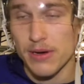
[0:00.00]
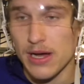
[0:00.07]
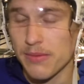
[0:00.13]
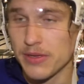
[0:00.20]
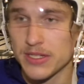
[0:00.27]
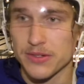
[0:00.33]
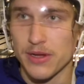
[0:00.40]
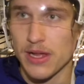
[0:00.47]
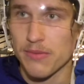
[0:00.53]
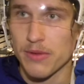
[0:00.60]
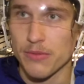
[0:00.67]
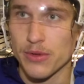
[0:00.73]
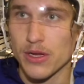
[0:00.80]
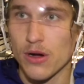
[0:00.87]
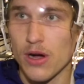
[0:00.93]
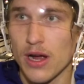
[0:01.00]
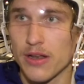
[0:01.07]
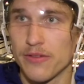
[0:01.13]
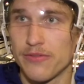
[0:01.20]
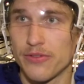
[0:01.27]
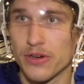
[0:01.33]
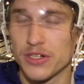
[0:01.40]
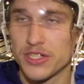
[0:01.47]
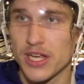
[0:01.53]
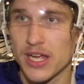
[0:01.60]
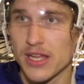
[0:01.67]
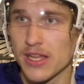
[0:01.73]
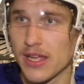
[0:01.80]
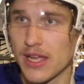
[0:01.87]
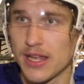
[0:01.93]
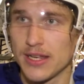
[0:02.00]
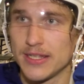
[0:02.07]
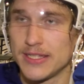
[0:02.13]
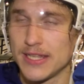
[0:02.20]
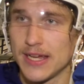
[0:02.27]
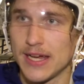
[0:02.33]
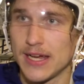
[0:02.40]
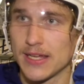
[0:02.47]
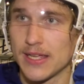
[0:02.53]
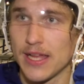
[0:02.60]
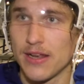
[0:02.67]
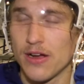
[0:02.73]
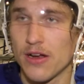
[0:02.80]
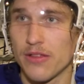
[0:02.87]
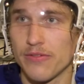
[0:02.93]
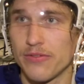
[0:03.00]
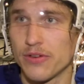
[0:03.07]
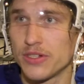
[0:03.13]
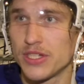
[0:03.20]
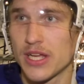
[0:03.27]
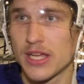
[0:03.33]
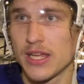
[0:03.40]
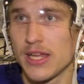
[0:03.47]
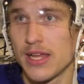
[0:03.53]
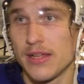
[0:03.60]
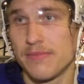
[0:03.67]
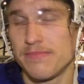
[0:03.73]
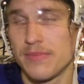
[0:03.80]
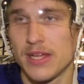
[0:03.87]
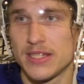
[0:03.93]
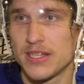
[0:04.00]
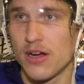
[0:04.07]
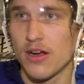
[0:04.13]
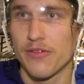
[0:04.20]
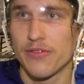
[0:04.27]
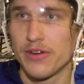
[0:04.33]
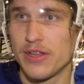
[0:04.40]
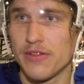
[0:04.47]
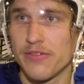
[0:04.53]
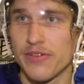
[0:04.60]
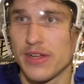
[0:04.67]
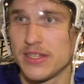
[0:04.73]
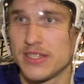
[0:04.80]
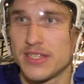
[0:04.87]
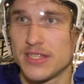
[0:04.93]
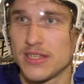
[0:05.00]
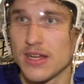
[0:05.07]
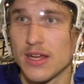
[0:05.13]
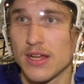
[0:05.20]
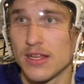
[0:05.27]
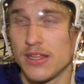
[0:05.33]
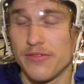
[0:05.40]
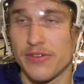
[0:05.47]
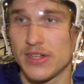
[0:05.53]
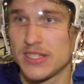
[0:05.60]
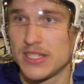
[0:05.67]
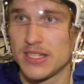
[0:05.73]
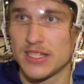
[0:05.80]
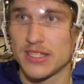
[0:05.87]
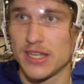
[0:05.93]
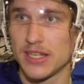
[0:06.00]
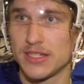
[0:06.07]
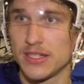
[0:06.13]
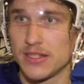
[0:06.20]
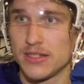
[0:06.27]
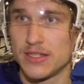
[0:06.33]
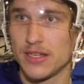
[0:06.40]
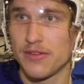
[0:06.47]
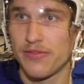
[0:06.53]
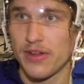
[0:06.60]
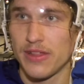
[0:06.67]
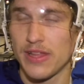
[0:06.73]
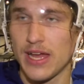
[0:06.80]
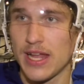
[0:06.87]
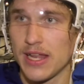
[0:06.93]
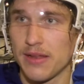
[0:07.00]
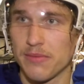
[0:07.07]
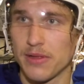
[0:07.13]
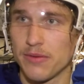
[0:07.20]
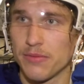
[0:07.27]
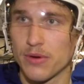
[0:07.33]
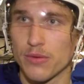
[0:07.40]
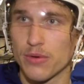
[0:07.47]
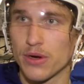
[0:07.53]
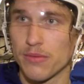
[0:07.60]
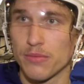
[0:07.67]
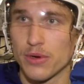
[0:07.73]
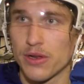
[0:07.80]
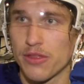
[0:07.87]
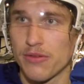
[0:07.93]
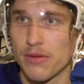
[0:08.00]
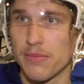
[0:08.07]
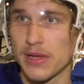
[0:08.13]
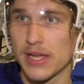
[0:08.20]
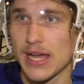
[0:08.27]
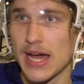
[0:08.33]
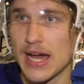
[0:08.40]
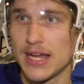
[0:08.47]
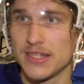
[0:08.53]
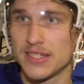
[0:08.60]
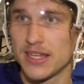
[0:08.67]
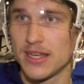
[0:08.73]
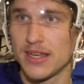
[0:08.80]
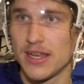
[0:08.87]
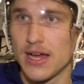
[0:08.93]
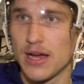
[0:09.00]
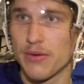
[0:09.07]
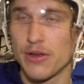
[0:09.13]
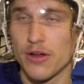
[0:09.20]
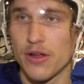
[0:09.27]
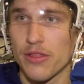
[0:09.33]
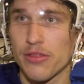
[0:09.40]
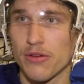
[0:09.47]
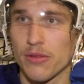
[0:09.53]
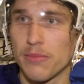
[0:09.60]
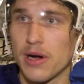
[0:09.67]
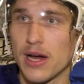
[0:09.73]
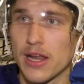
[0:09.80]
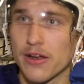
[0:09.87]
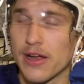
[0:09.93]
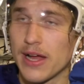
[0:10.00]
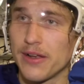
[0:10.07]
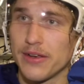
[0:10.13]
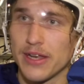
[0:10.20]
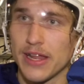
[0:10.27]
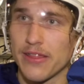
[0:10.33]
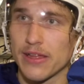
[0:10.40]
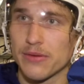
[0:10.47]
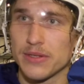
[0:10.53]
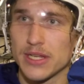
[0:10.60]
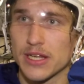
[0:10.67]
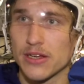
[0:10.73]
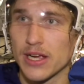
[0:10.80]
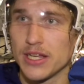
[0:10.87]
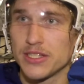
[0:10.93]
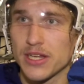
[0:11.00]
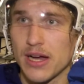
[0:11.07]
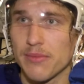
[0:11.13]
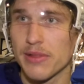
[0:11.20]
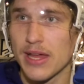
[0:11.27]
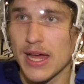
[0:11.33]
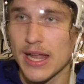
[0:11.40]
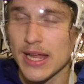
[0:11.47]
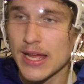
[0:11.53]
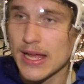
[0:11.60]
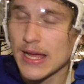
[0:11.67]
Bobby as well. I mean, we go hard on the forecheck, and getting hard on the forecheck, it's hard for defense in this league to defend that. And I mean, we're three big guys, and we know how to throw the body around, and I think we did a great job of that.